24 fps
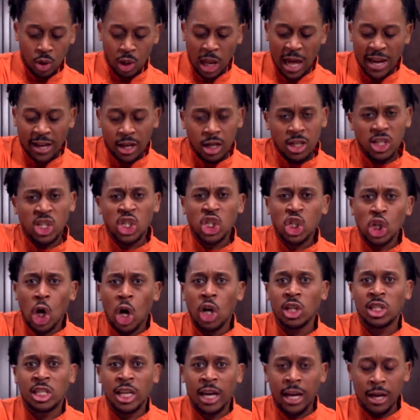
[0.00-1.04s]
like a
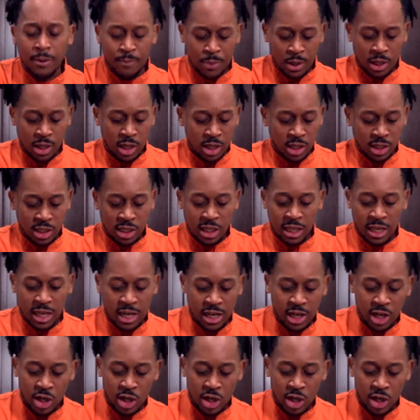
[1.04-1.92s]
saute because again,